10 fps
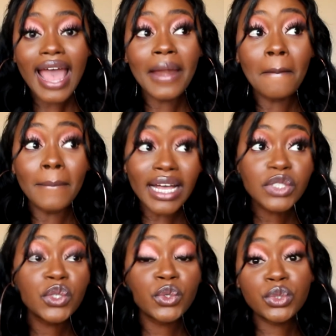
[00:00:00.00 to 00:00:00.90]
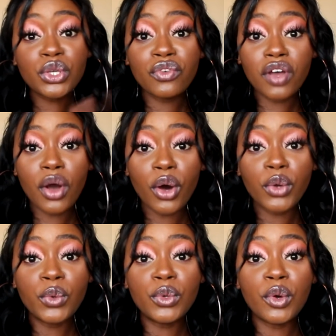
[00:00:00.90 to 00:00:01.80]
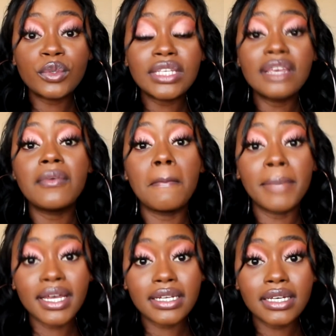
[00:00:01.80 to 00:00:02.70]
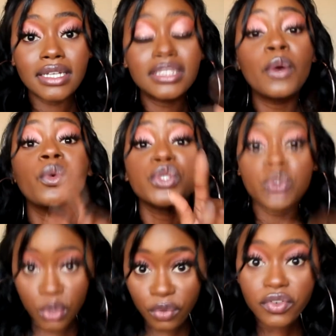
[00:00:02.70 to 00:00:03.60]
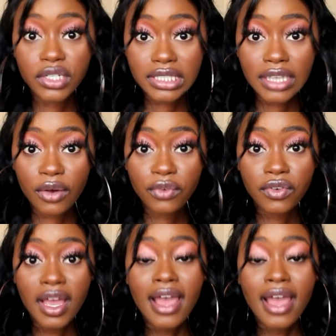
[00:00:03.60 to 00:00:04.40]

and imagine you serve a God who knows even better than what you know for yourself.